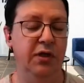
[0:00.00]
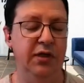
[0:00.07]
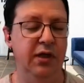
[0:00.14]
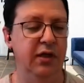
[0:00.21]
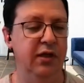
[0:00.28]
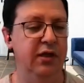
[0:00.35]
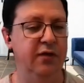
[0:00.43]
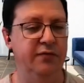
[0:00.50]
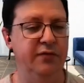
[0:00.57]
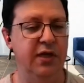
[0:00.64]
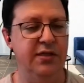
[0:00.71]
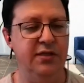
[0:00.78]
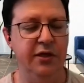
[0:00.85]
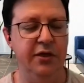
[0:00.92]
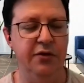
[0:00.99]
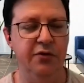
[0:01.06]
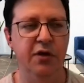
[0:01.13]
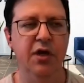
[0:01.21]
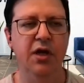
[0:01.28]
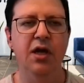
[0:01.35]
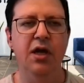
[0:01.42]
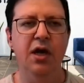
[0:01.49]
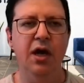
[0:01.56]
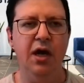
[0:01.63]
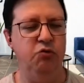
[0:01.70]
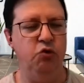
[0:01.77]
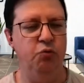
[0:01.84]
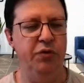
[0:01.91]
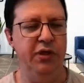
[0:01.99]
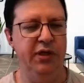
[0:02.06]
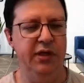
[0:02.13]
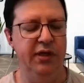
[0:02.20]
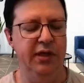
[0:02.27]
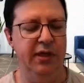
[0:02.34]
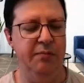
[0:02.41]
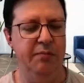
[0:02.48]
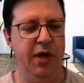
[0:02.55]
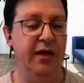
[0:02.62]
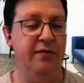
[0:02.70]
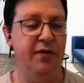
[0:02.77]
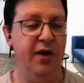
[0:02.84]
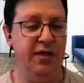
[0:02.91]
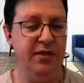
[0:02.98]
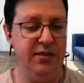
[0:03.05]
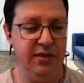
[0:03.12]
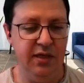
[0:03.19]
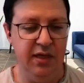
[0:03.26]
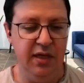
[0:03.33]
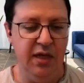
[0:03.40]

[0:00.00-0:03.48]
ideally of next year, that will be my advice.